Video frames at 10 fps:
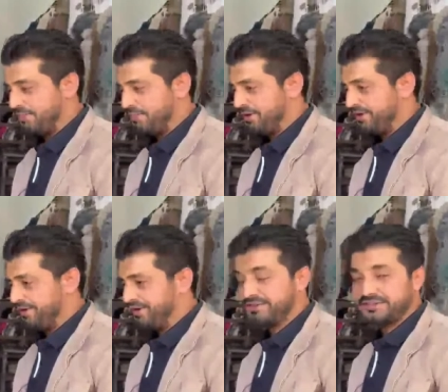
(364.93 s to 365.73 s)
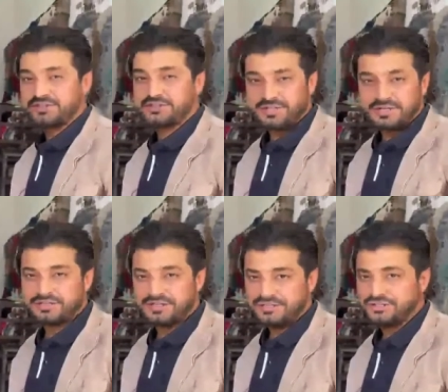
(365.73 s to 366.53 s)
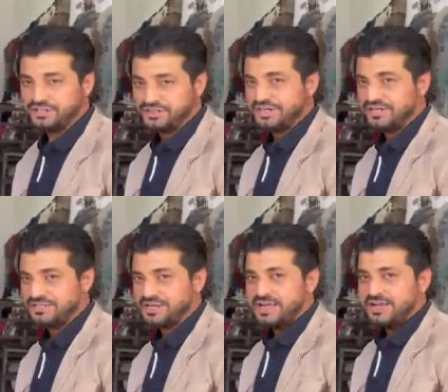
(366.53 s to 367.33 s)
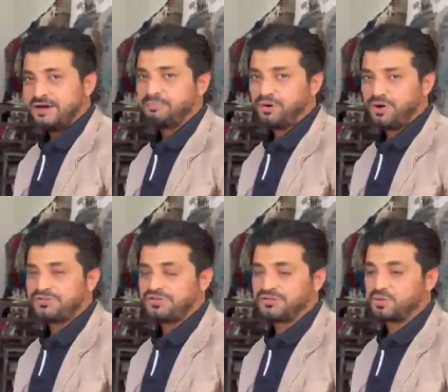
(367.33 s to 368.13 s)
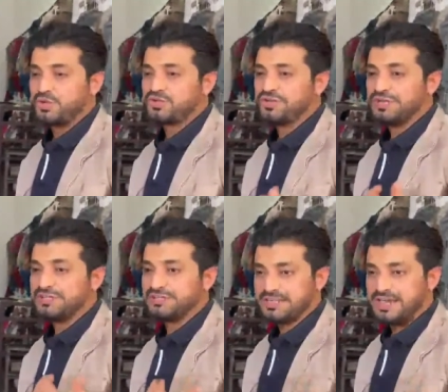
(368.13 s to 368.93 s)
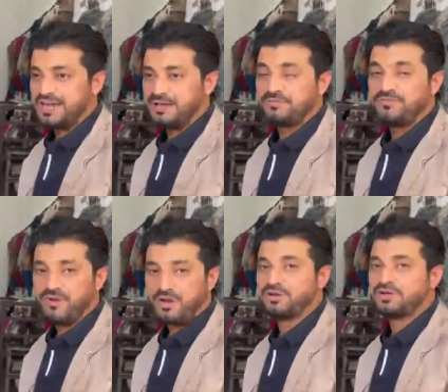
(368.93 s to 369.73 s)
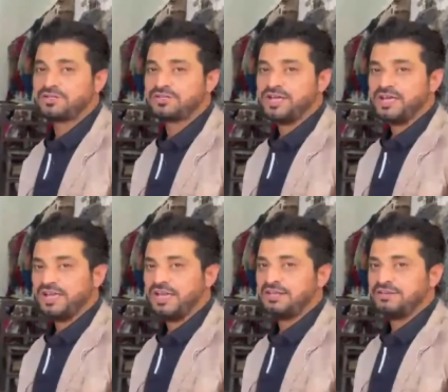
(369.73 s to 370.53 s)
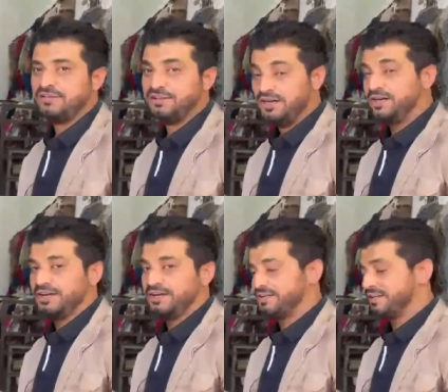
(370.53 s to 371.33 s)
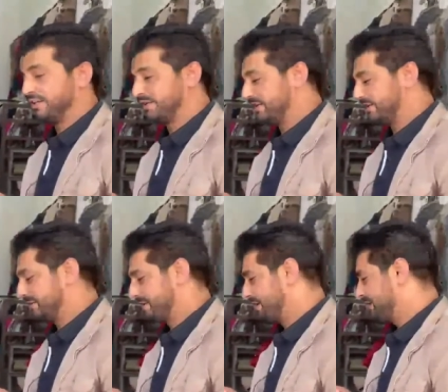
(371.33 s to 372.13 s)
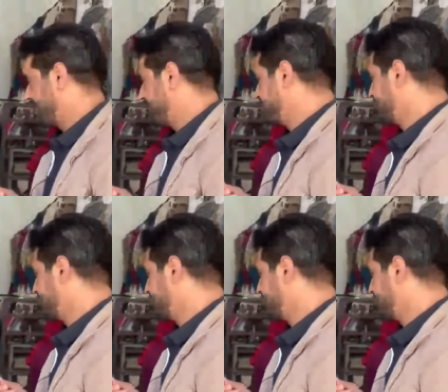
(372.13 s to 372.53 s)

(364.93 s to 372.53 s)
but it's still, she says, a process which needs time, focus, and learning it is not an easy